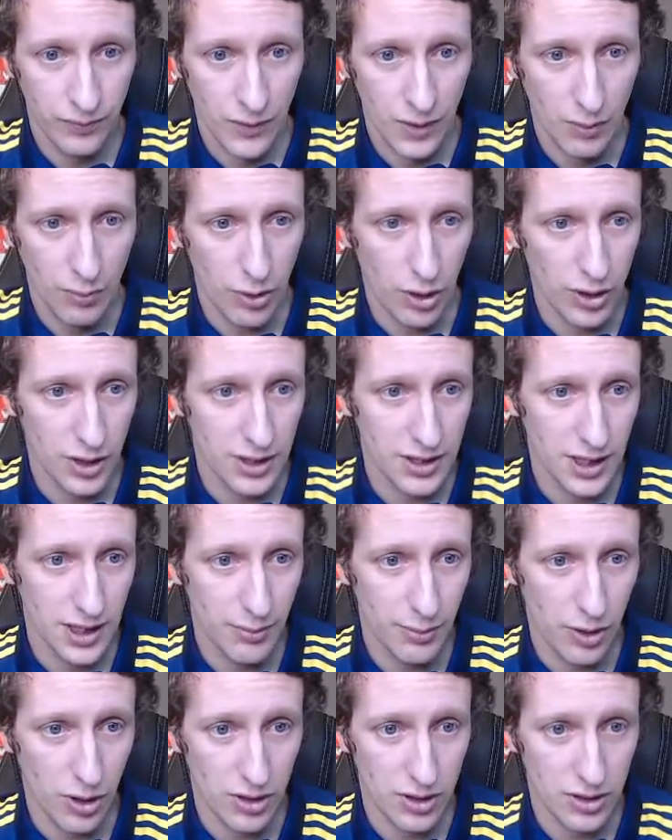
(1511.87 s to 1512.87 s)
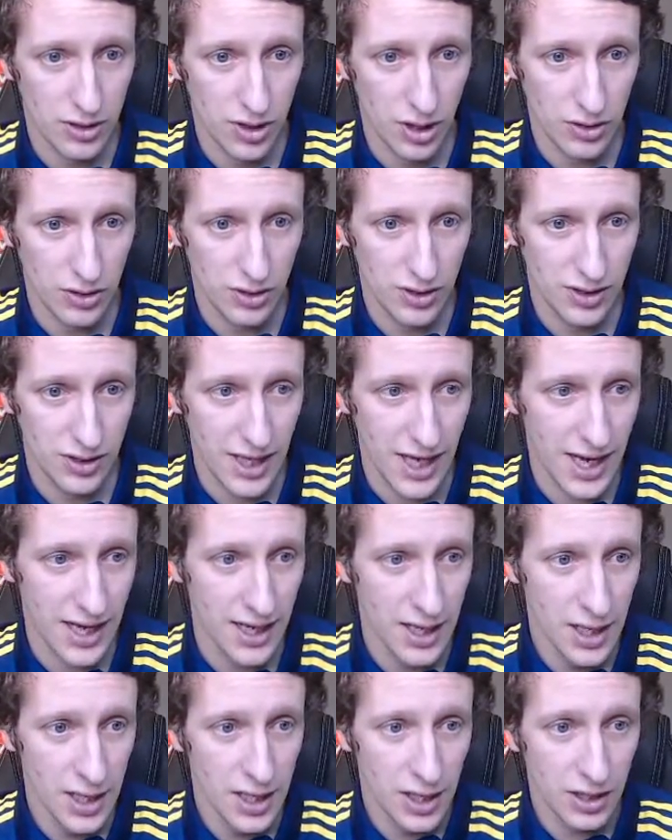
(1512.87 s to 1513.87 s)
Body's in the box. Tosson's there.
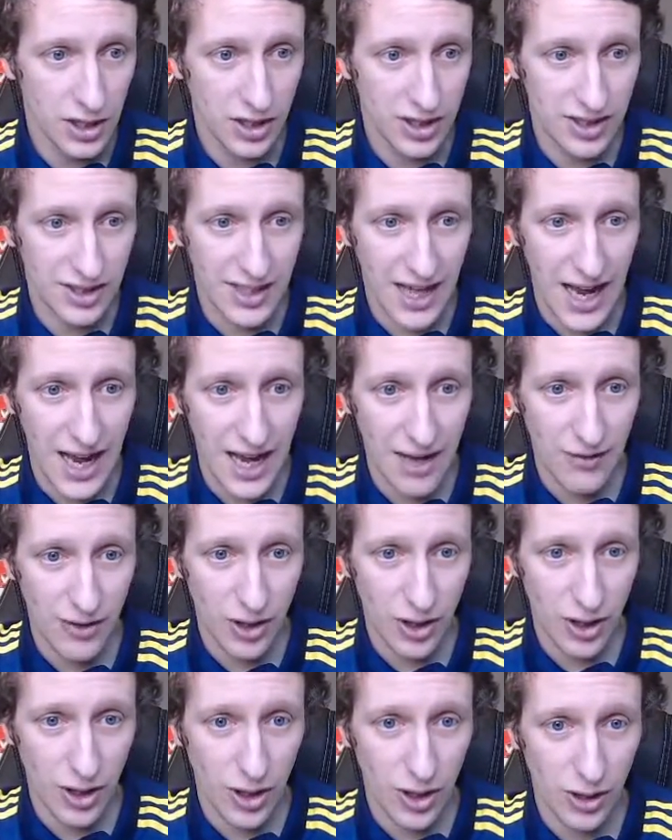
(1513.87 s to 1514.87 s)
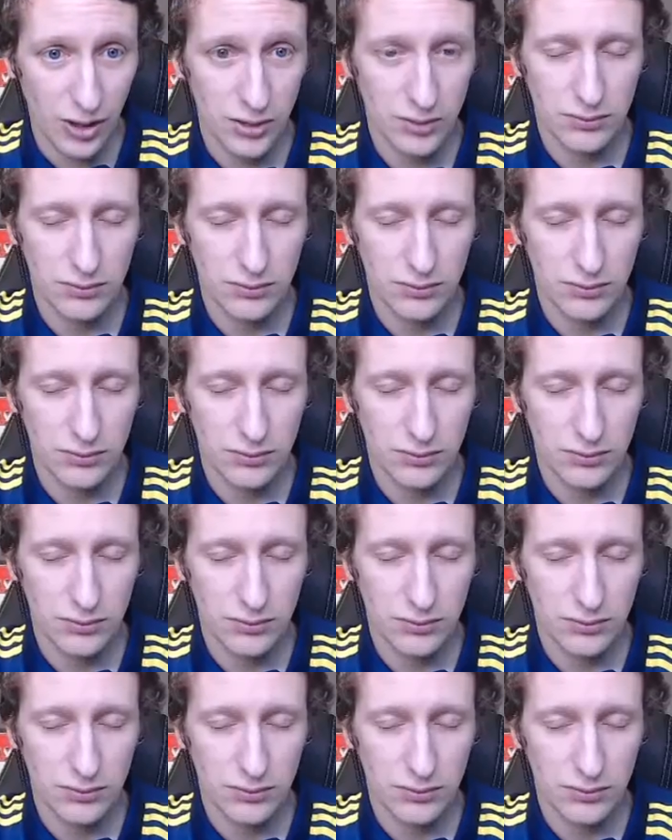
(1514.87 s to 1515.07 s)
Gustavo!